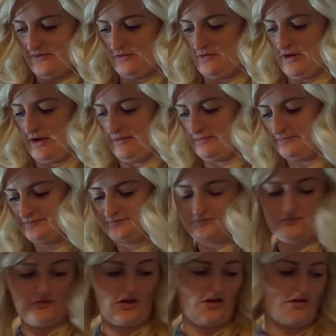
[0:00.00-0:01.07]
Okay.
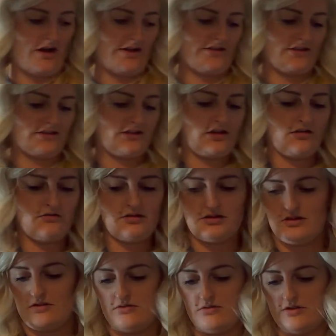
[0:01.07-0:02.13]
Alright, that's
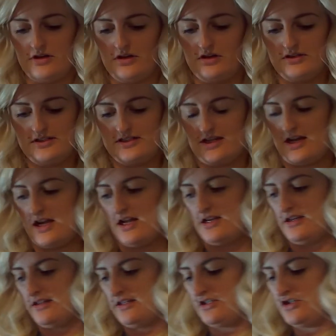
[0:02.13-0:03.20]
coconut oil
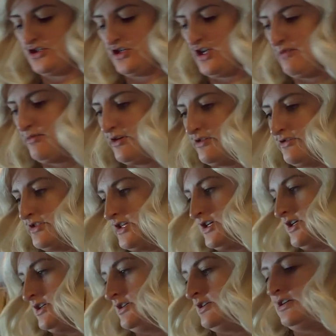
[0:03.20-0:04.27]
done. That's shea butter
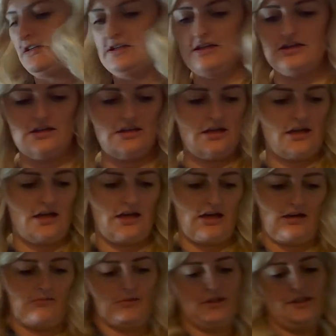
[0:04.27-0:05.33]
done.
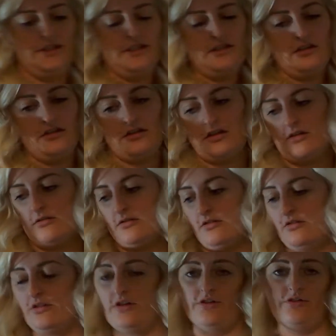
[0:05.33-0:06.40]
Lid on the
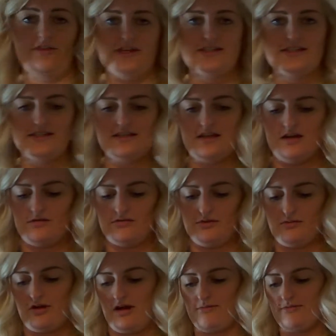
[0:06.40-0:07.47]
coconut oil. This is the
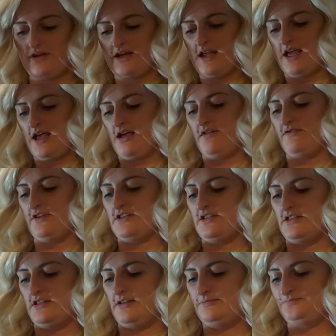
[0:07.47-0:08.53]
only problem that I have,
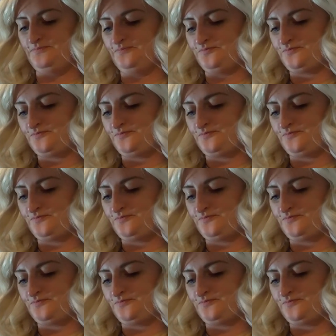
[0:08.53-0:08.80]
is that